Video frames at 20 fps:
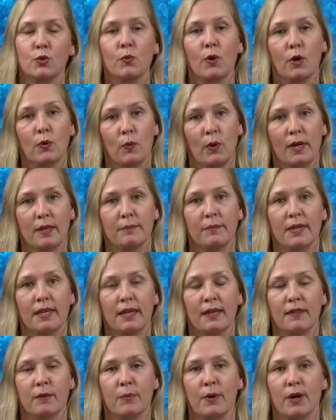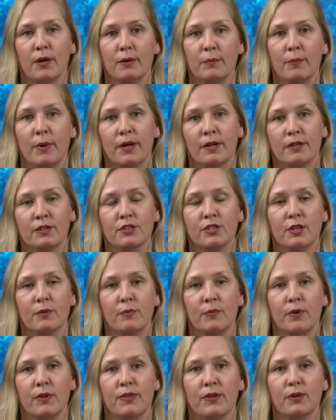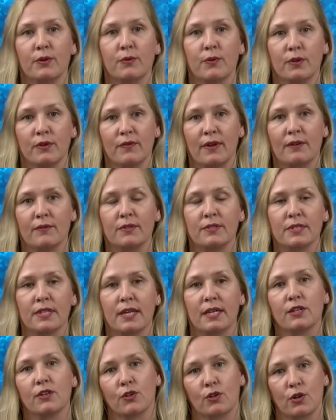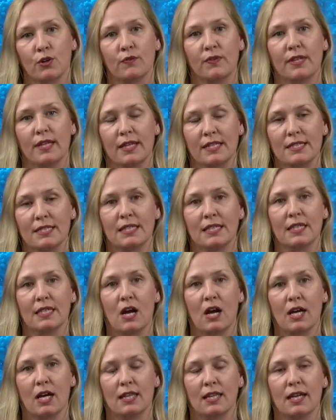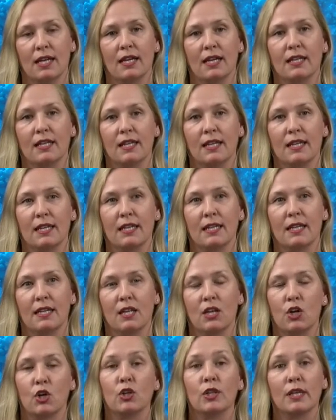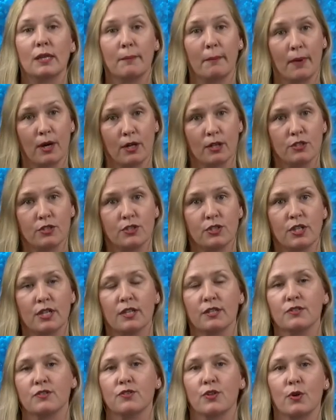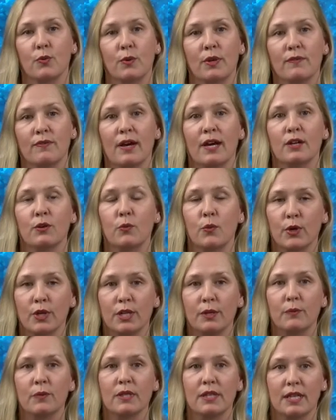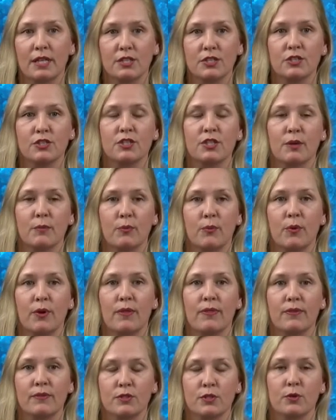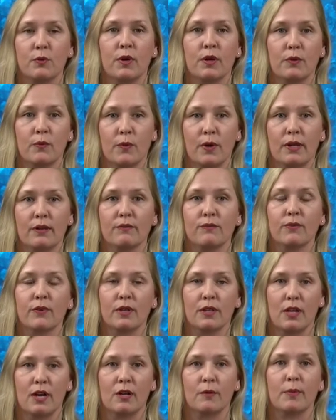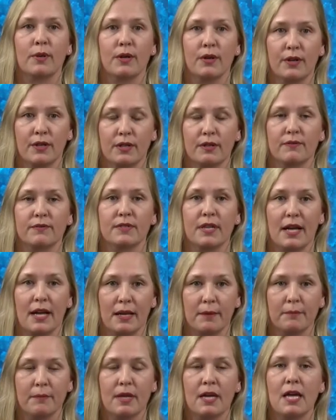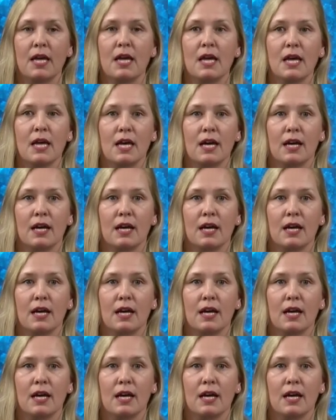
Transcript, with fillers: 211 began the par partnership with the coronavirus line or COVID 19 hotline in early March, and so we've had a working relationship with 211 for a long period of time.